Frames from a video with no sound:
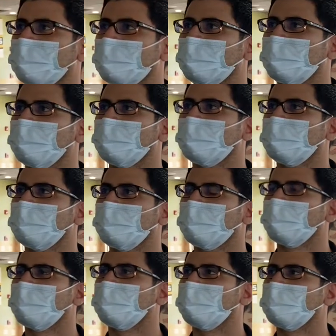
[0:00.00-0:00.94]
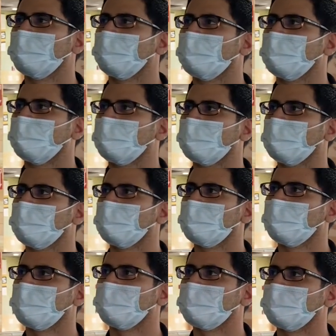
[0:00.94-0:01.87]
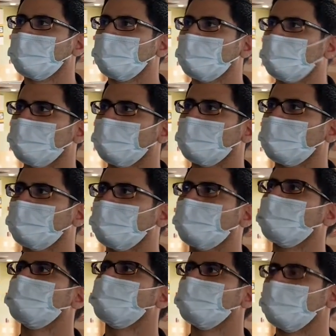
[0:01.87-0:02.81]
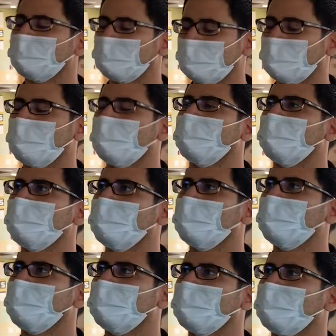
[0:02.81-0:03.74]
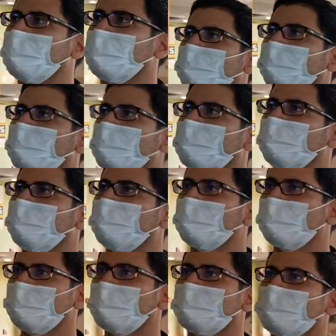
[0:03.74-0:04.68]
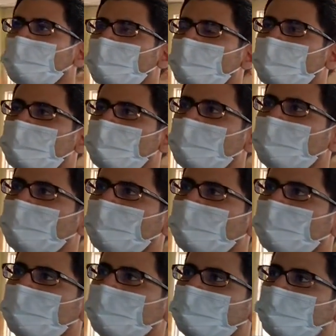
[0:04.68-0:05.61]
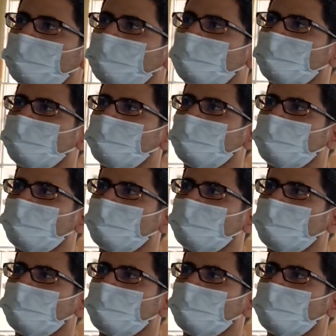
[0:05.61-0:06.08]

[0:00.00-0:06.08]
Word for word: signs, samples of life, previous life. And this whole mission is one